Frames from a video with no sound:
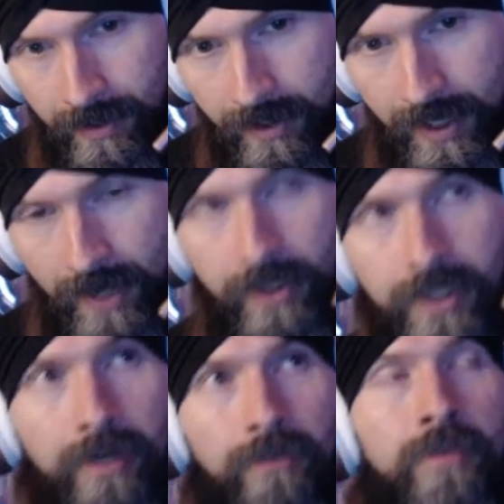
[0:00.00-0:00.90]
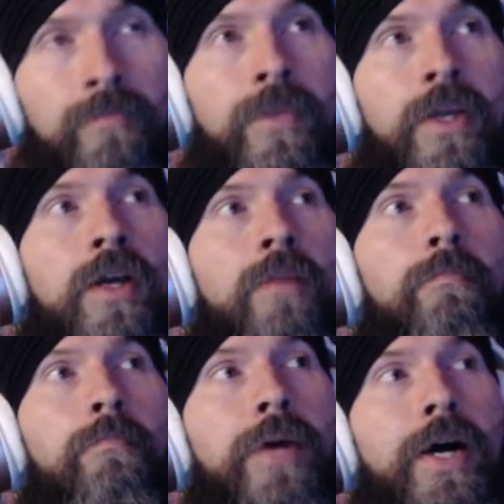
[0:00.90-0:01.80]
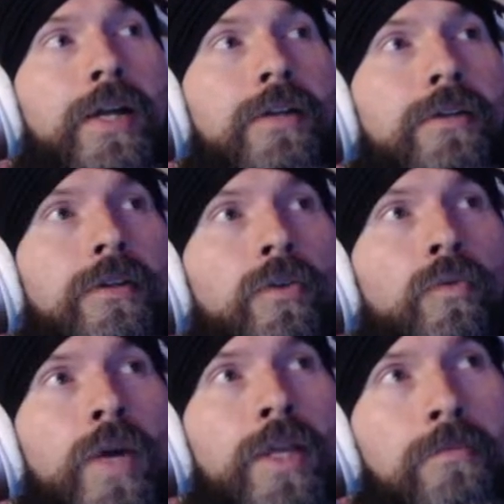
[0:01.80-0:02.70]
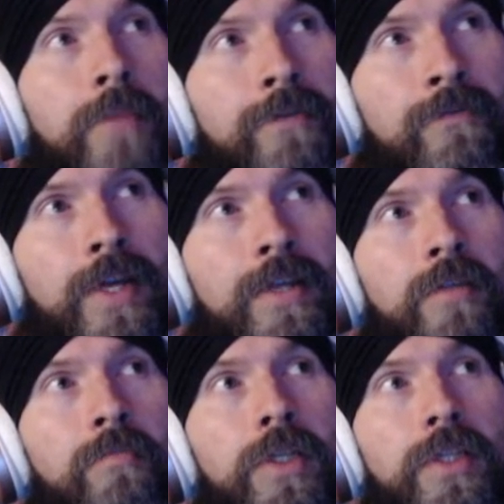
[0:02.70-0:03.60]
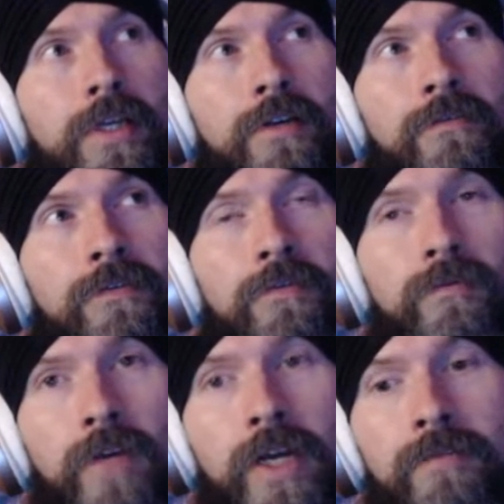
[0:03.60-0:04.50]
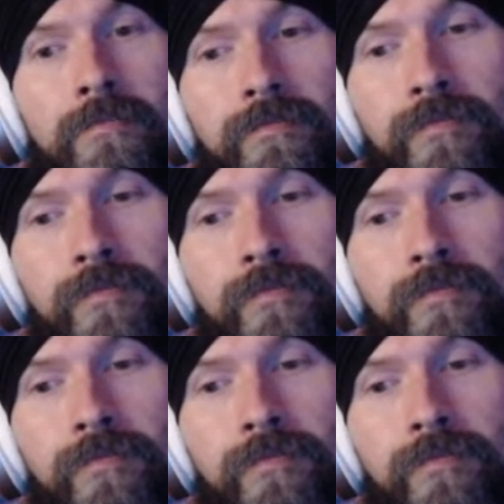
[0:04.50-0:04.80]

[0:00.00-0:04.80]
narrative. But with my faith and belief, right,